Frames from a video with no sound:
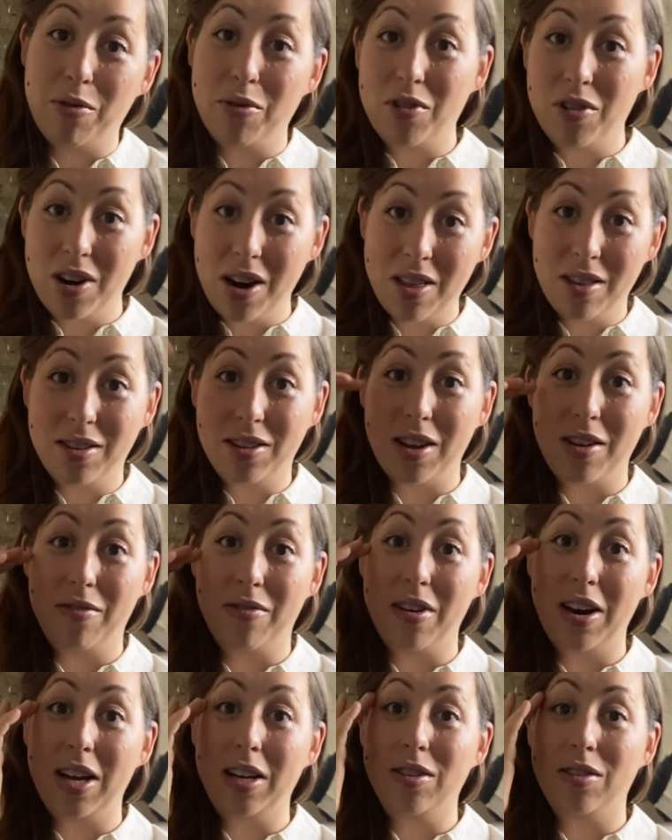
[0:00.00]
We've got another
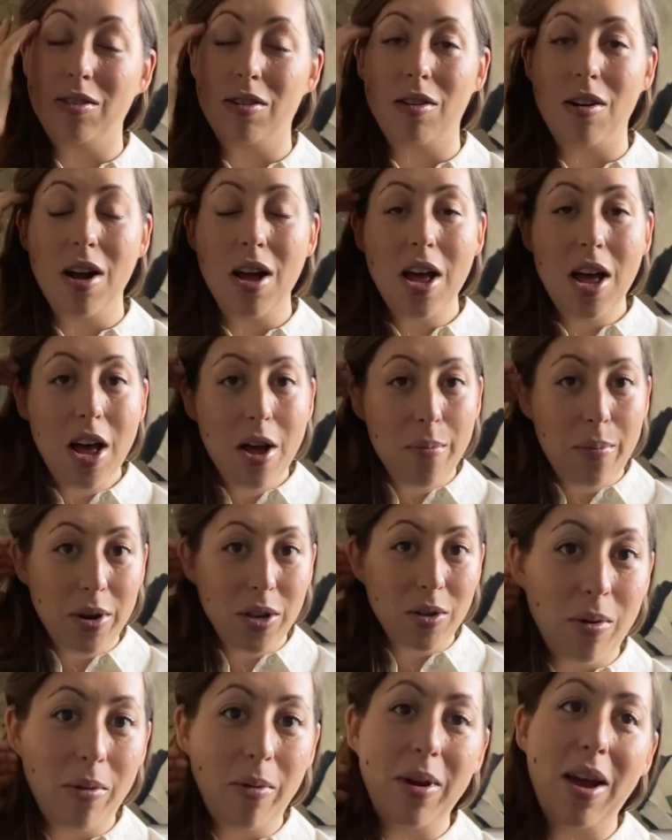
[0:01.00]
sofa next door, but
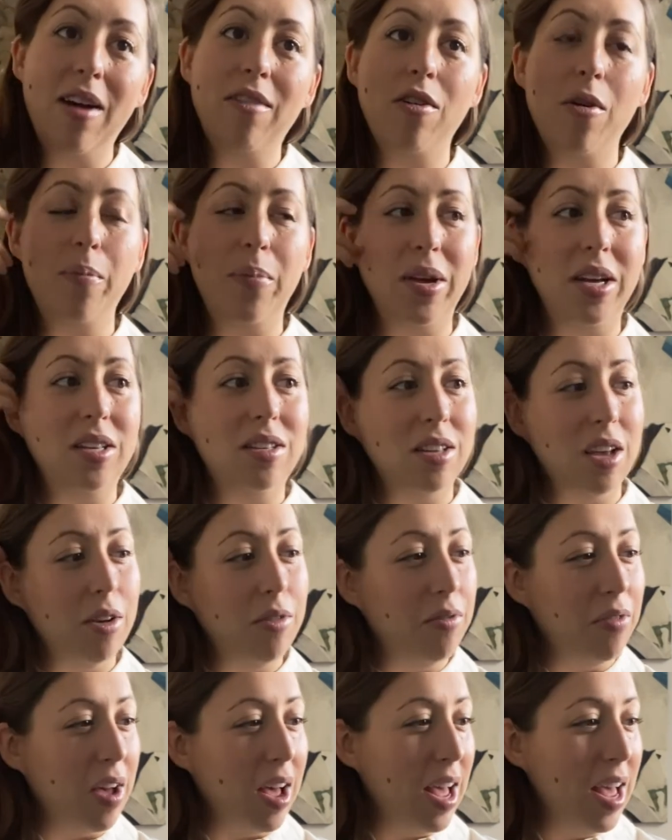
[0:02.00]
we have our big
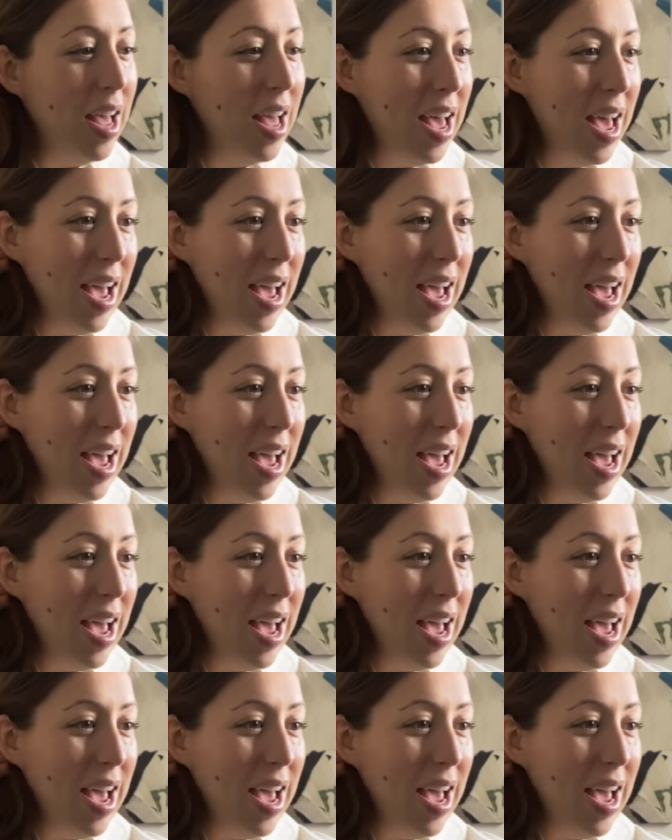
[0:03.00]
sofa